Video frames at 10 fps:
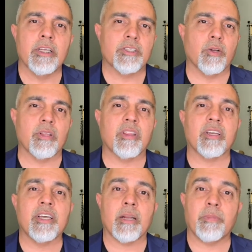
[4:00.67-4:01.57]
so that the
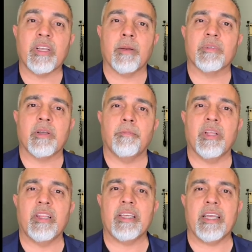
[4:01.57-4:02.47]
gut becomes
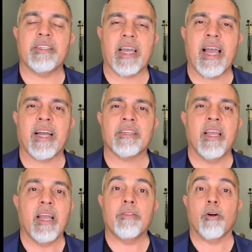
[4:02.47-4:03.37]
completely intact
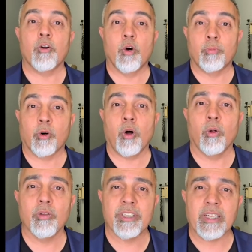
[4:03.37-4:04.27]
and there are no more
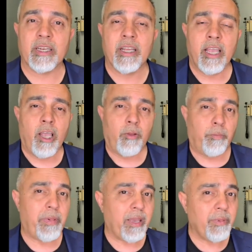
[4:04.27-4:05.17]
holes in it.
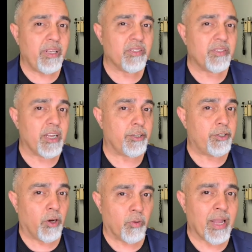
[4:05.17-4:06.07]
Babies that
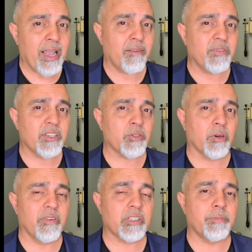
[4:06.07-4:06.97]
don't have this sort
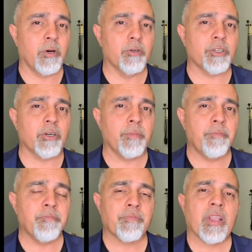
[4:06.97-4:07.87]
of exposure
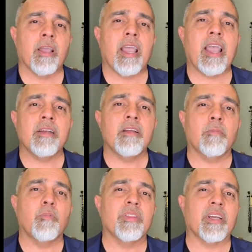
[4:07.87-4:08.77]
end
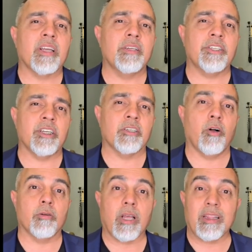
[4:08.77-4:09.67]
up with a condition
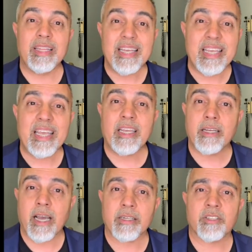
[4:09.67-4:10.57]
called leaky
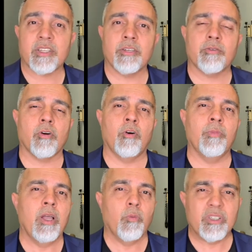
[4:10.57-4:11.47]
gut syndrome,
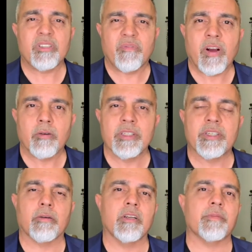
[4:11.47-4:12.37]
which is a fairly
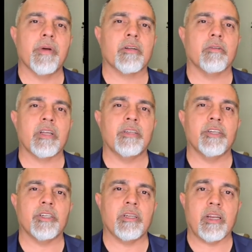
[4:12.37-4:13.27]
serious medical
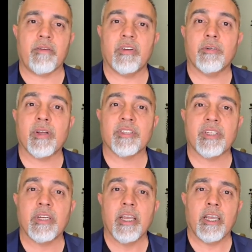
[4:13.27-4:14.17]
condition, and I've addressed
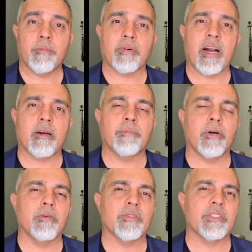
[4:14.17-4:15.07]
it in prior
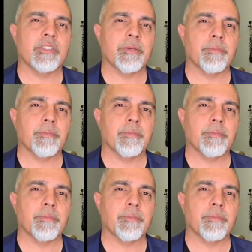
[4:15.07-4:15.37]
posts.